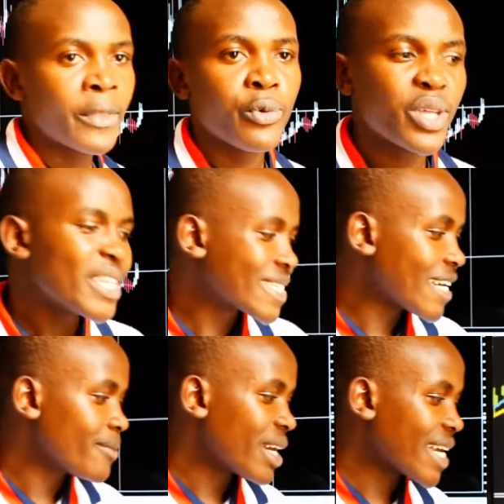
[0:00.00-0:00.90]
With
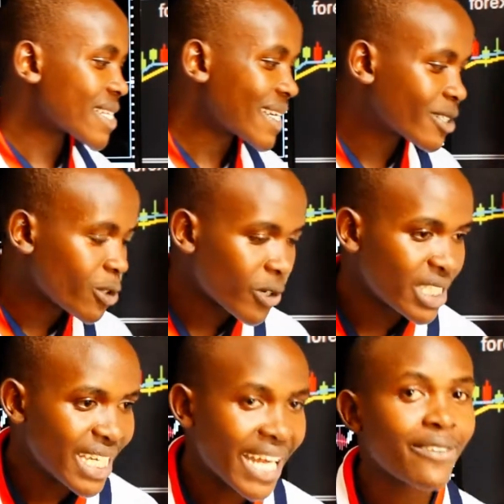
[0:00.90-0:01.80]
time, as
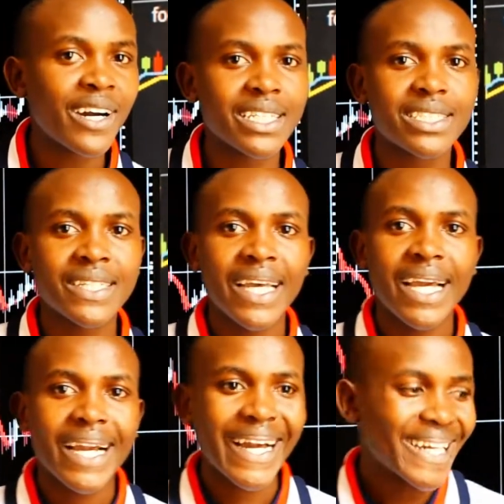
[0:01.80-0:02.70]
technology advanced,
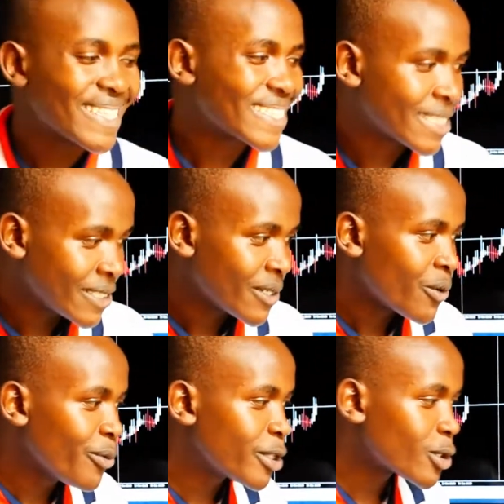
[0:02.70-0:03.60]
currently
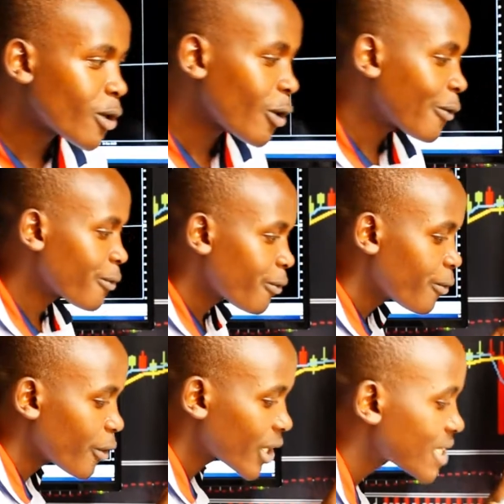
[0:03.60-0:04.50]
we talk of
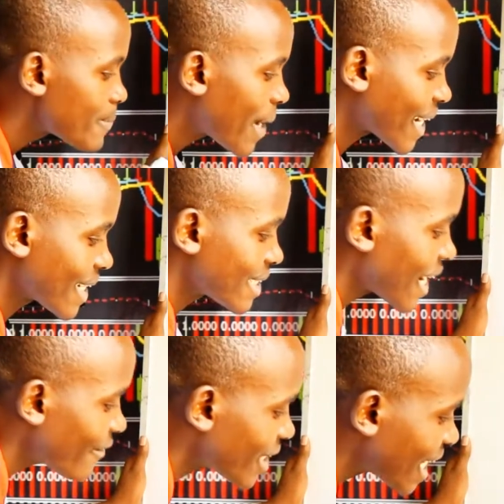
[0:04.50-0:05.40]
forex market
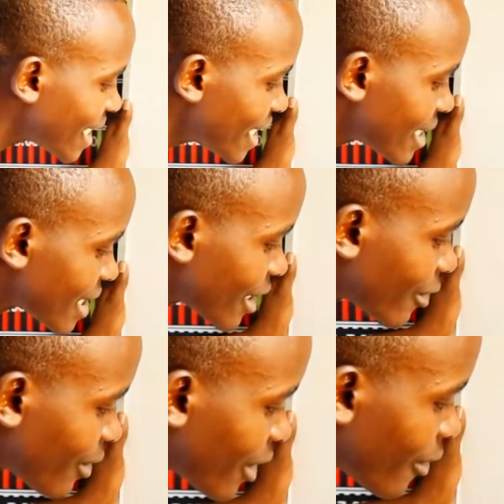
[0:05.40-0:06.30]
having a daily
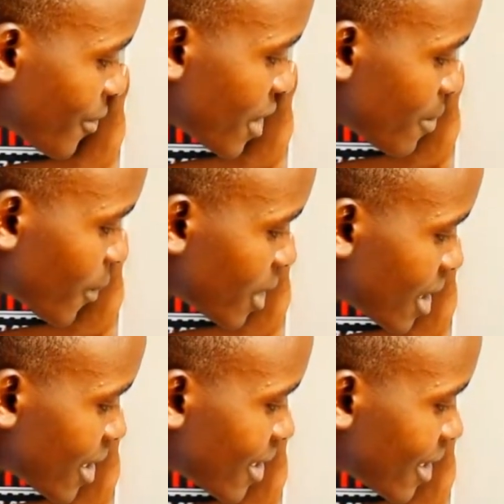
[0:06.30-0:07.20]
turnover of
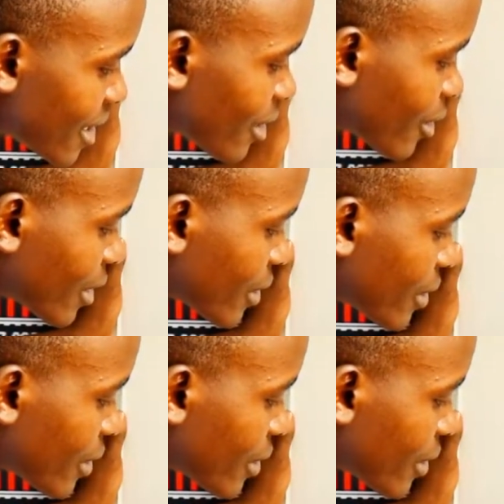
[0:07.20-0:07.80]
6.6 trillion